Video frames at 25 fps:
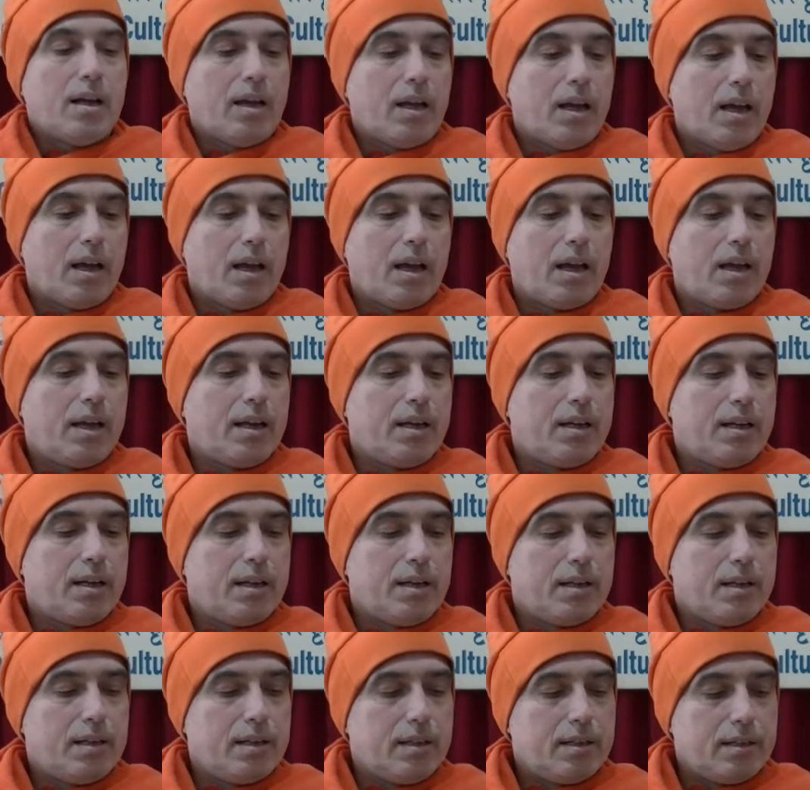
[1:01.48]
in
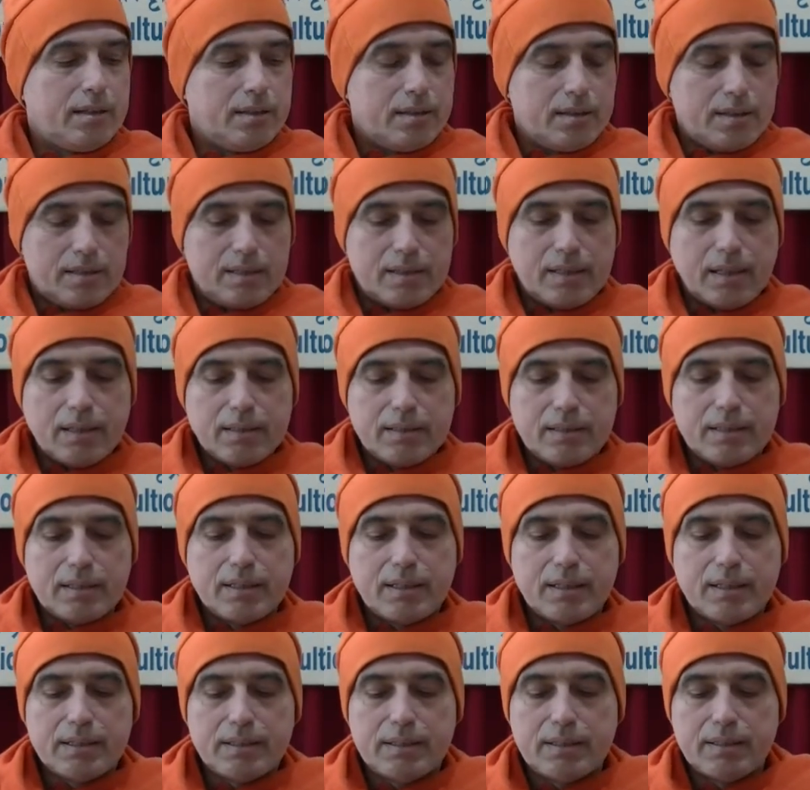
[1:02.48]

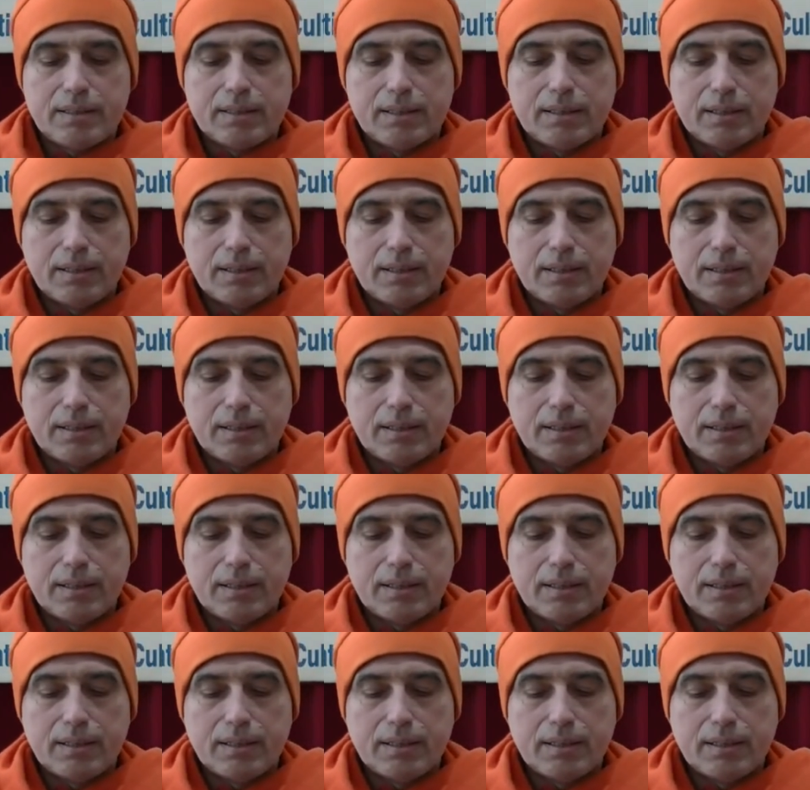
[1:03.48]
Sanskrit,